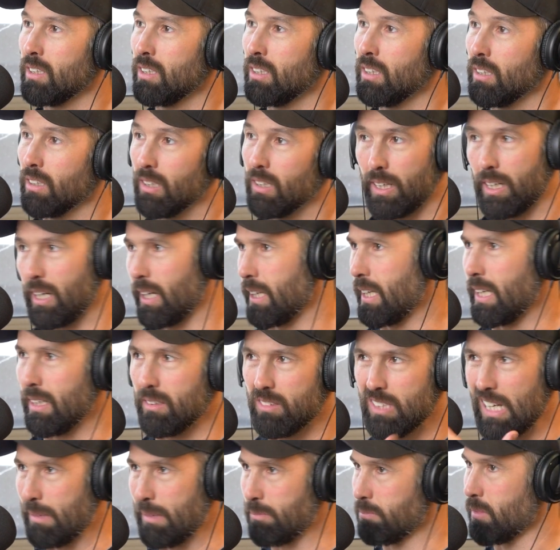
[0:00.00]
Like I get
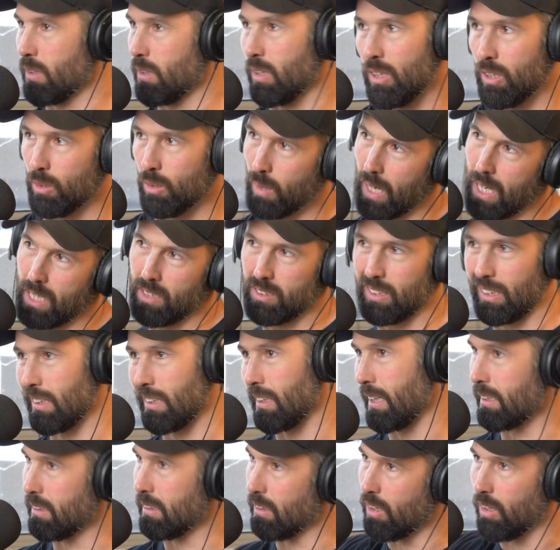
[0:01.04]
tapped a lot of ways, like leg
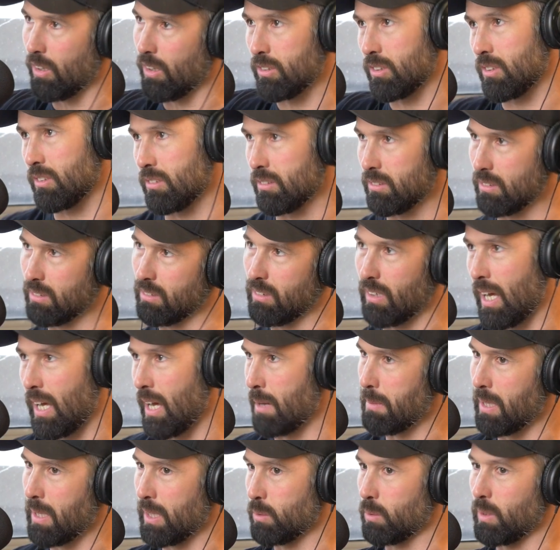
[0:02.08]
locks, arm
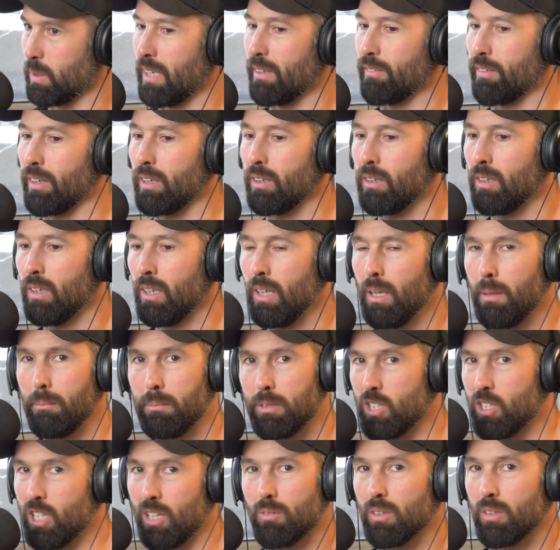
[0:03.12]
bars, whatever. But
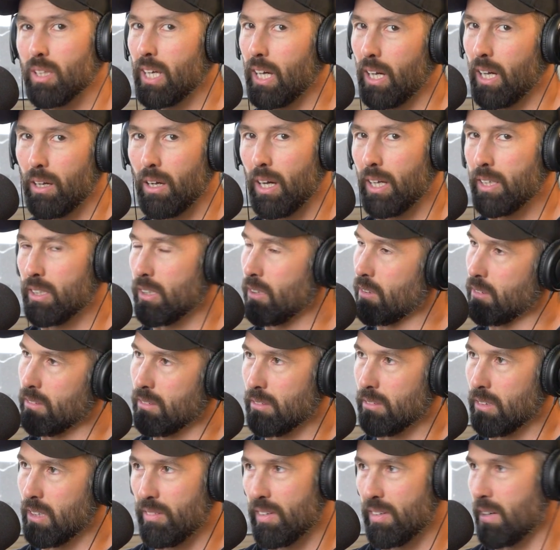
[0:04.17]
generally, I, I don't
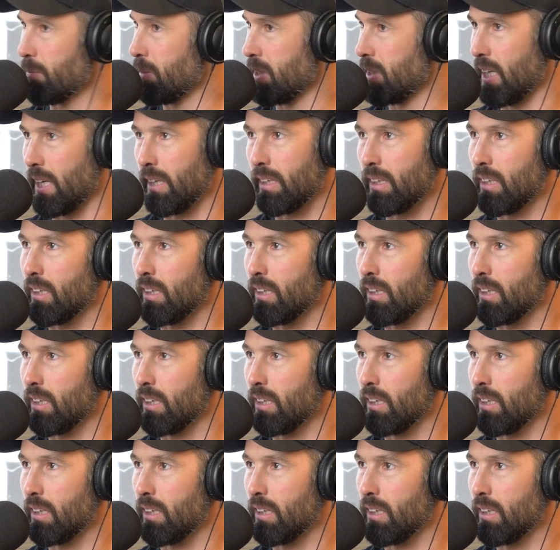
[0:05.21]
give up my neck.